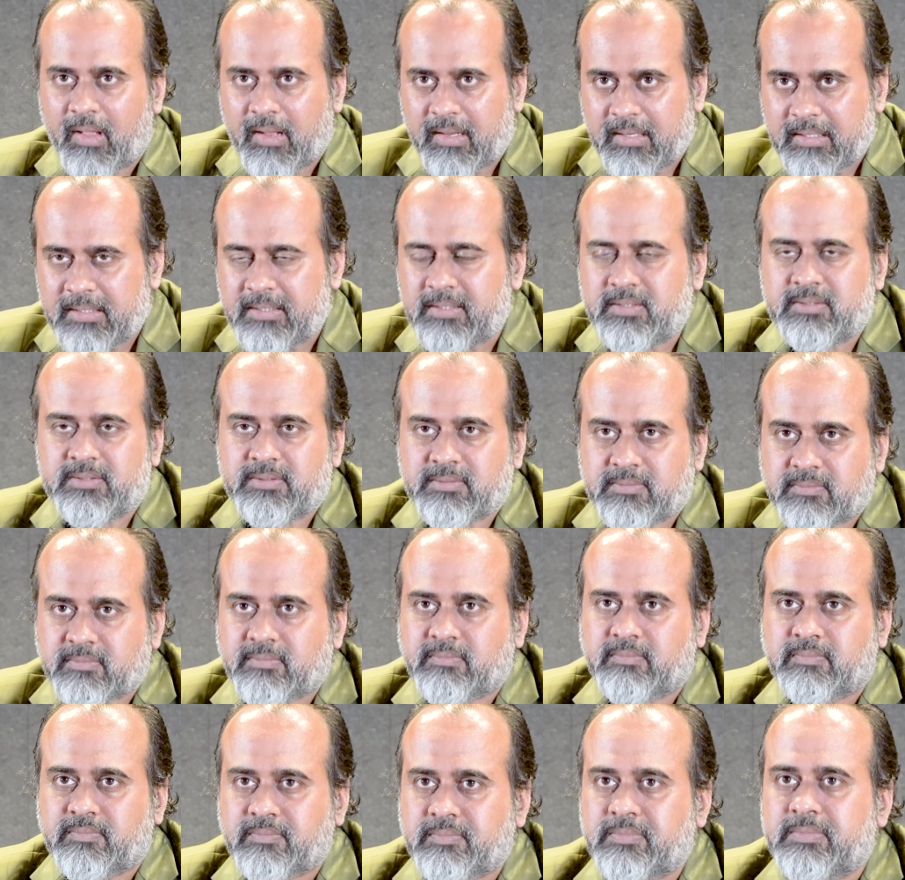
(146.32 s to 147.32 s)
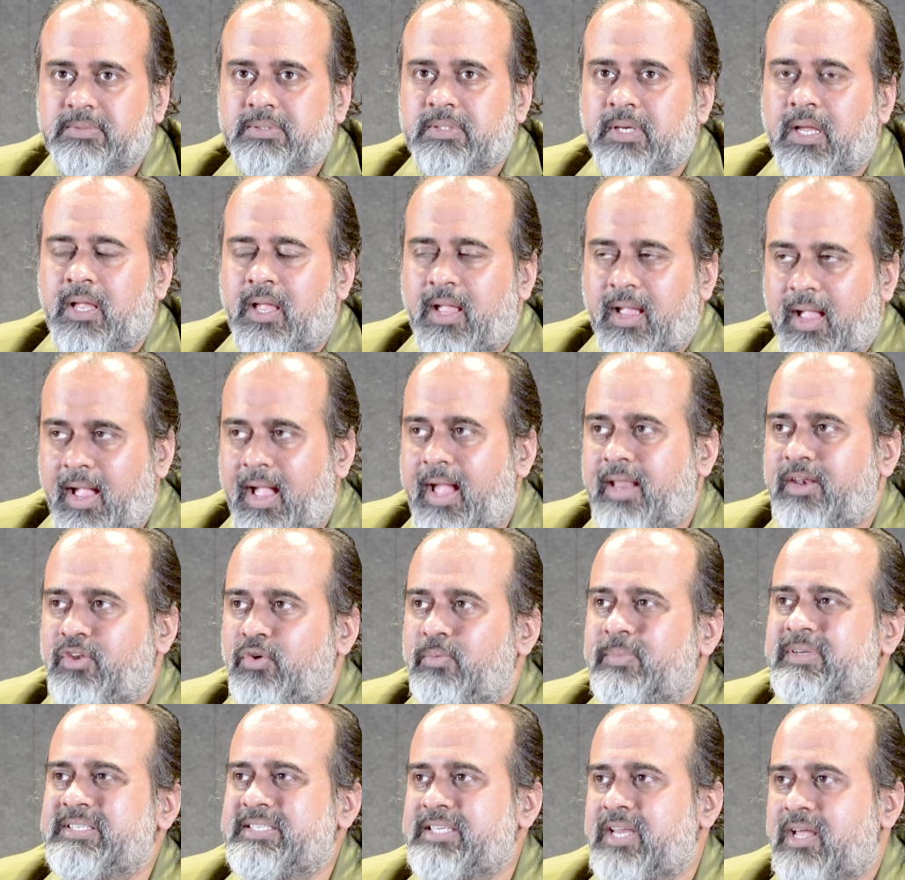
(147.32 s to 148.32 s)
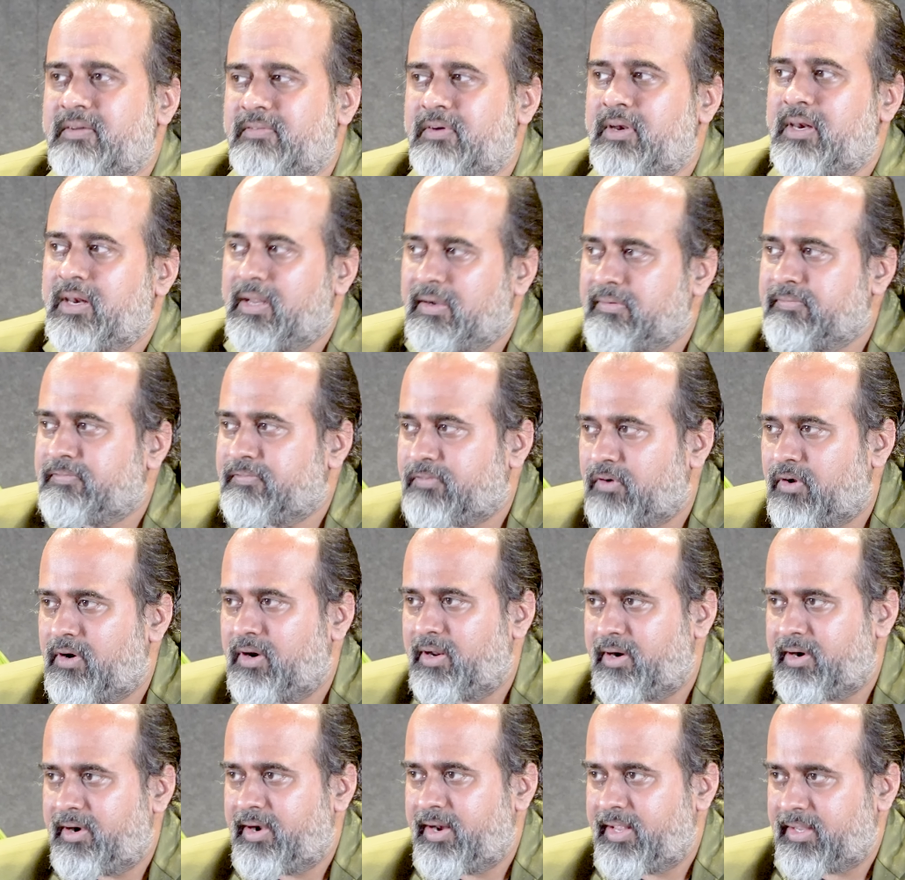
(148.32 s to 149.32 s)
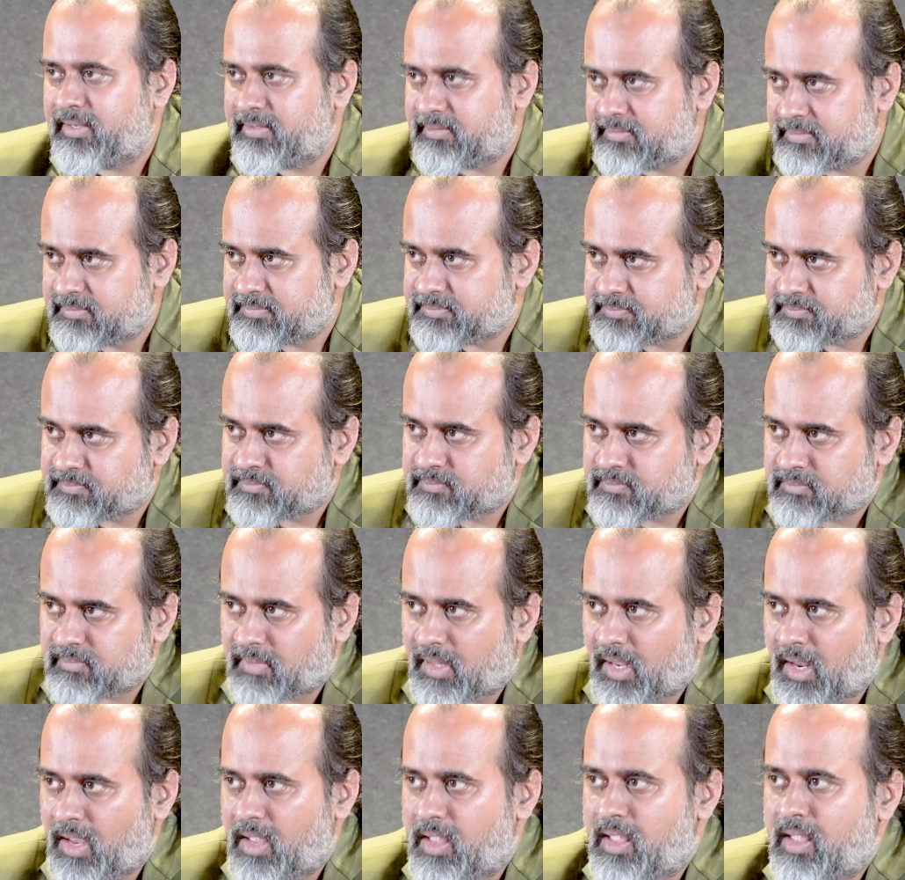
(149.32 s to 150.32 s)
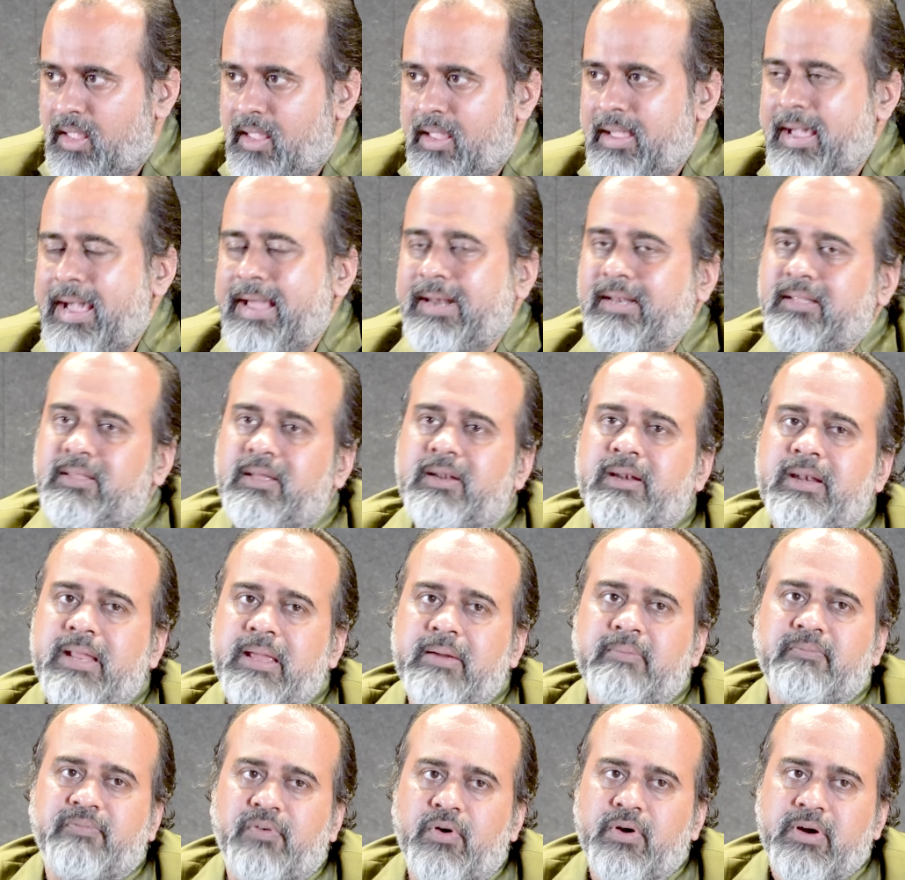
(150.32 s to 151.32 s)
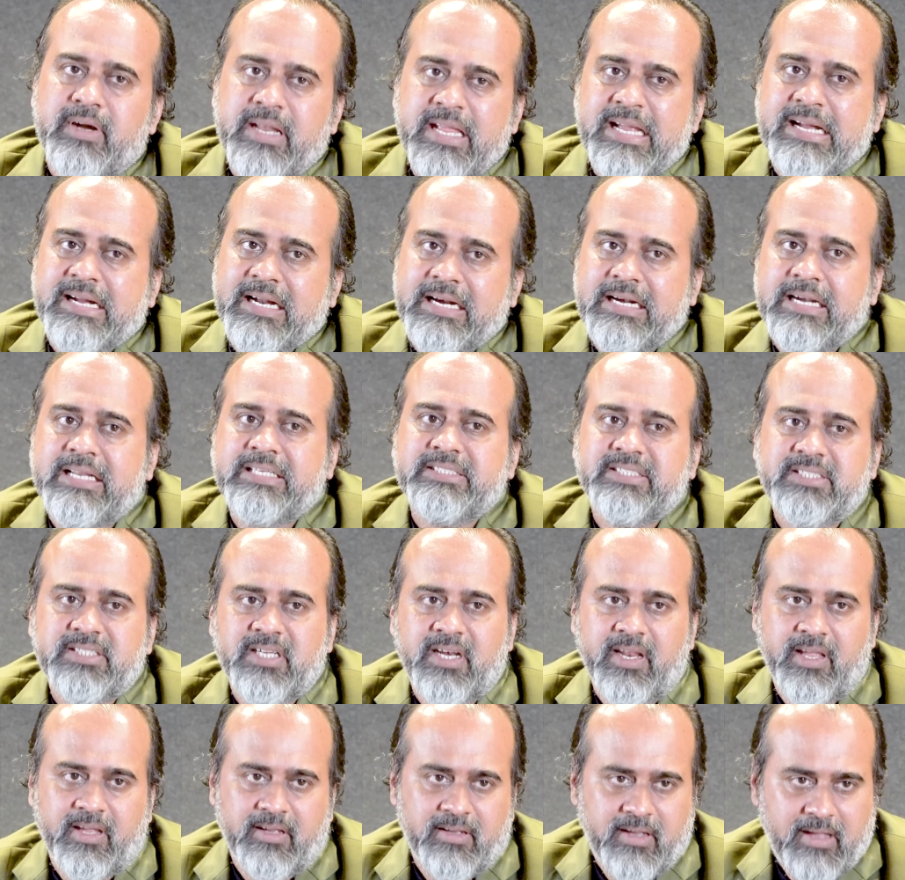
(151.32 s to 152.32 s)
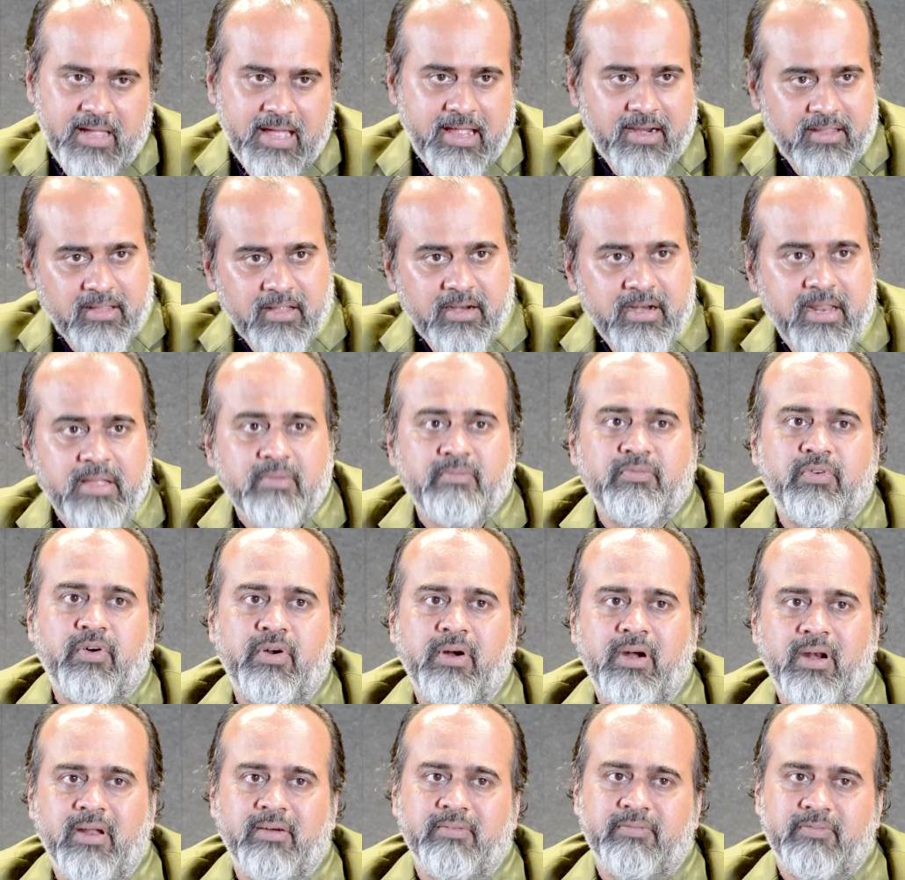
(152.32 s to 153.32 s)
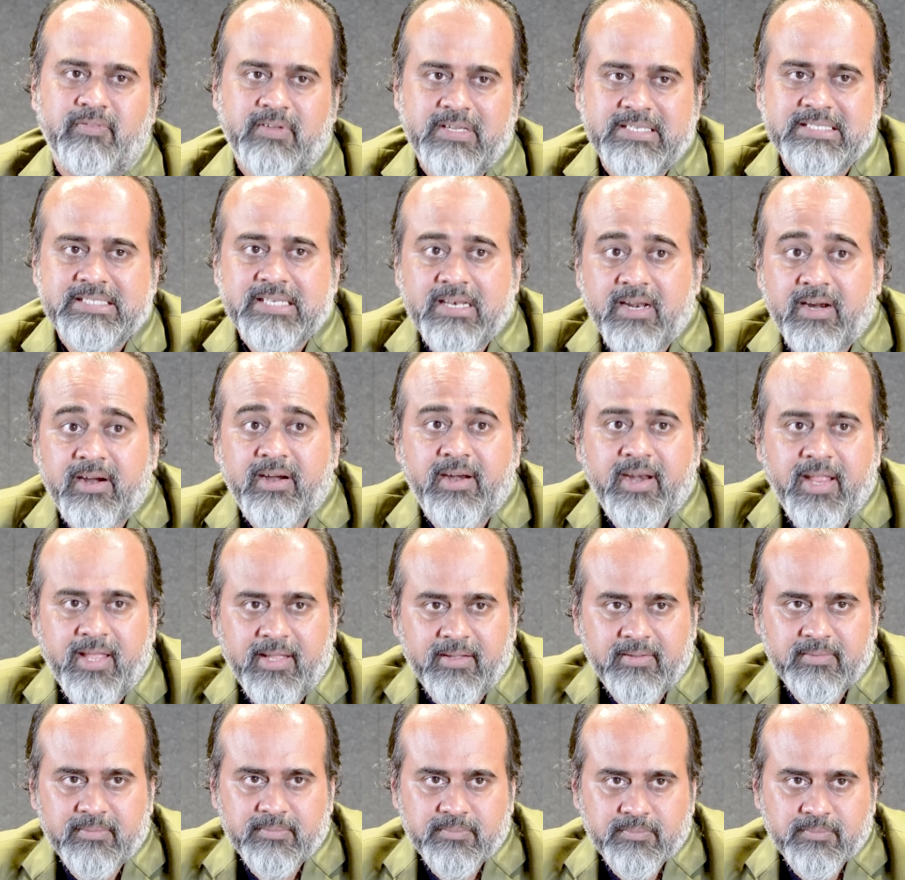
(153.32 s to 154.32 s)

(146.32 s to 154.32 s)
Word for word: Huh? And you must have a love for learning. Another name for deconditioning, another name for love is learning.